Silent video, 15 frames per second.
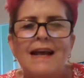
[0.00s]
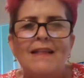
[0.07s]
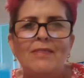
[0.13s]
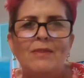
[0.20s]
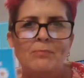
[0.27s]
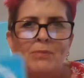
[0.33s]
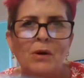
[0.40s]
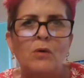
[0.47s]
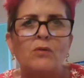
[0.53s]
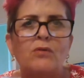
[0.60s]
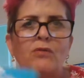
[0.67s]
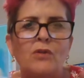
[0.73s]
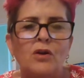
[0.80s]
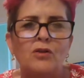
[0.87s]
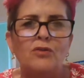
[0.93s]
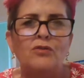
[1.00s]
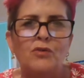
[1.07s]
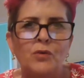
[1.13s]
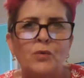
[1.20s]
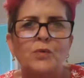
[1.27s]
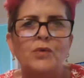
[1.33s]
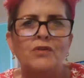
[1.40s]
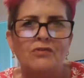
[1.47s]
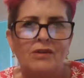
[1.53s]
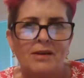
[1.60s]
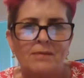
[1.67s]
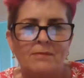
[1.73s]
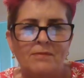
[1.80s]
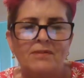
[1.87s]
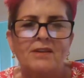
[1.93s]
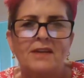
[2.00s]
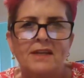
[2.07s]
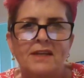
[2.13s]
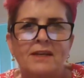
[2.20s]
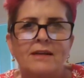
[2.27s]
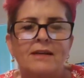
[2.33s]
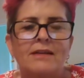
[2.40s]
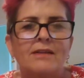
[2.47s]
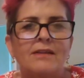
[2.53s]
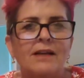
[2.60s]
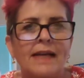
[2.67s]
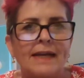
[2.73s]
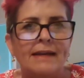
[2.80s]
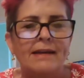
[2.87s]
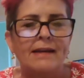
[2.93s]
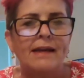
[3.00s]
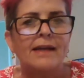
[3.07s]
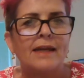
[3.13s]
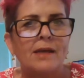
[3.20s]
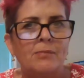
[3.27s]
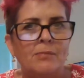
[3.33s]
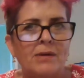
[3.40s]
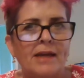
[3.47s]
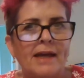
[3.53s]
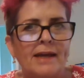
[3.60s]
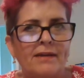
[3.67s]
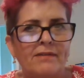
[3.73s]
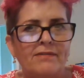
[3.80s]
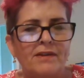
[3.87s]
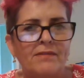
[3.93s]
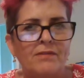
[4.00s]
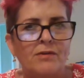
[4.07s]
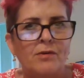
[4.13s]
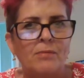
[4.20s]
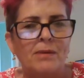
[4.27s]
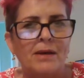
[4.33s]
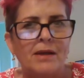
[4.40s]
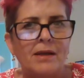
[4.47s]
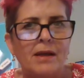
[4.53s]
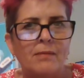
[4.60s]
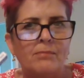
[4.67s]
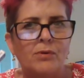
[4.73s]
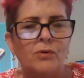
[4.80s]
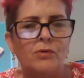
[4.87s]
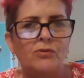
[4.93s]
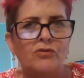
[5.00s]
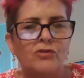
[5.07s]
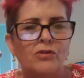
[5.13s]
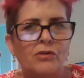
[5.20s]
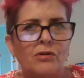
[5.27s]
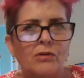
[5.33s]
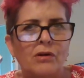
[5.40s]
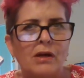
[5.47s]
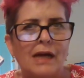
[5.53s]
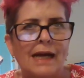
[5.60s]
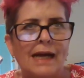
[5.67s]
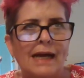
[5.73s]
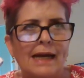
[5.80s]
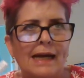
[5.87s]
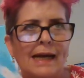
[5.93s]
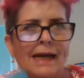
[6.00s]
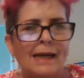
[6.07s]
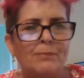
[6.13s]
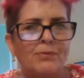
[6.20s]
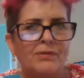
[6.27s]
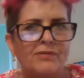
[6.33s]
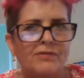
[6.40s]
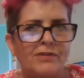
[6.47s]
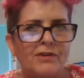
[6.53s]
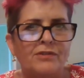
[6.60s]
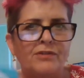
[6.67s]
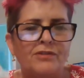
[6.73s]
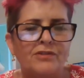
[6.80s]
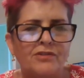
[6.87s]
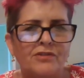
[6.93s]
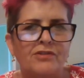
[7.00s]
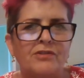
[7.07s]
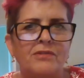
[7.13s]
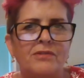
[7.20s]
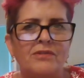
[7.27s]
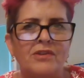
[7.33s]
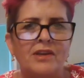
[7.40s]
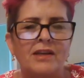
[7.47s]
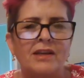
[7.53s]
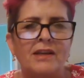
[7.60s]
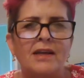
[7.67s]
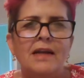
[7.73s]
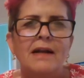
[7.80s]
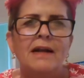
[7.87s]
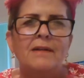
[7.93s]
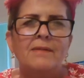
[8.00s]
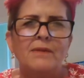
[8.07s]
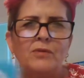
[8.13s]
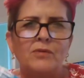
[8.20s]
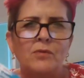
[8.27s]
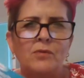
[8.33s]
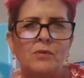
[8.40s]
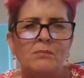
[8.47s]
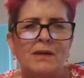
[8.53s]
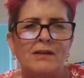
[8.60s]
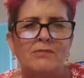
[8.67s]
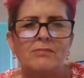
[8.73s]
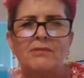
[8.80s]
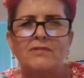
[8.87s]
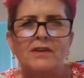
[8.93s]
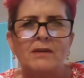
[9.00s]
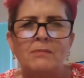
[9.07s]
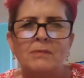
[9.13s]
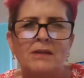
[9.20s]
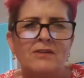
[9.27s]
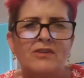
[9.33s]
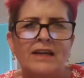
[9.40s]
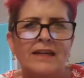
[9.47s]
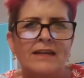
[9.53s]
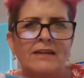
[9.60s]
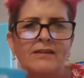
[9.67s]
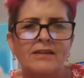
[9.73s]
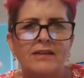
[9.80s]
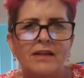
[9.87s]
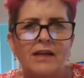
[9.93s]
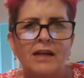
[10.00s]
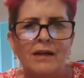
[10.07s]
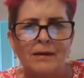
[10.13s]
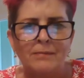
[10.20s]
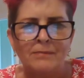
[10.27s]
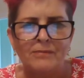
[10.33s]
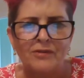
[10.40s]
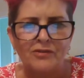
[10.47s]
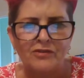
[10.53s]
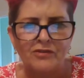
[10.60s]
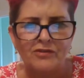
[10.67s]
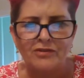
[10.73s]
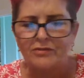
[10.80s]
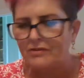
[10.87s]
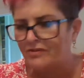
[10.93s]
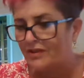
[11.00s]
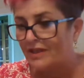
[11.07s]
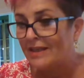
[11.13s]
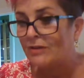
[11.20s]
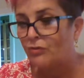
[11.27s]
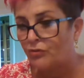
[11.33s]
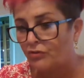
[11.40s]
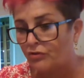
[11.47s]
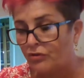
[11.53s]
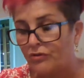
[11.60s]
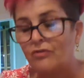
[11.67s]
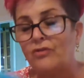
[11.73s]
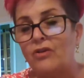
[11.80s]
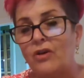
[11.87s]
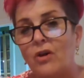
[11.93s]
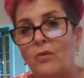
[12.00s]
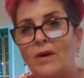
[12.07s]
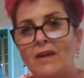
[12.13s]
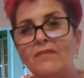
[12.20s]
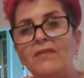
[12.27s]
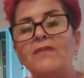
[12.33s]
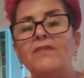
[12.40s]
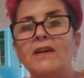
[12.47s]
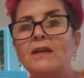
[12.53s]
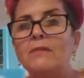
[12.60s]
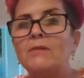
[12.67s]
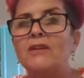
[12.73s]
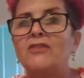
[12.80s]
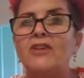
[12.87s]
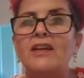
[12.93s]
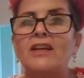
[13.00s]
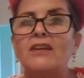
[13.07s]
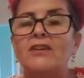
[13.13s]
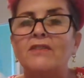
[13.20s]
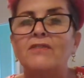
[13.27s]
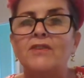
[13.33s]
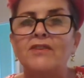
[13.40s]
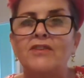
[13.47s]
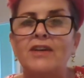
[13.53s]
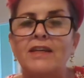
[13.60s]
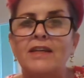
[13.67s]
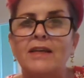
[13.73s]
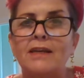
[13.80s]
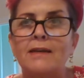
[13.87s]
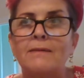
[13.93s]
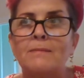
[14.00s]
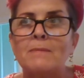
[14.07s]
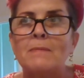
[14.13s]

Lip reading: They both do the same thing in keeping hay fever at bay, but I prefer the cetirizine. The other one makes me feel a bit tired. The cetirizine doesn't. So if you feel a bit tired, if you're taking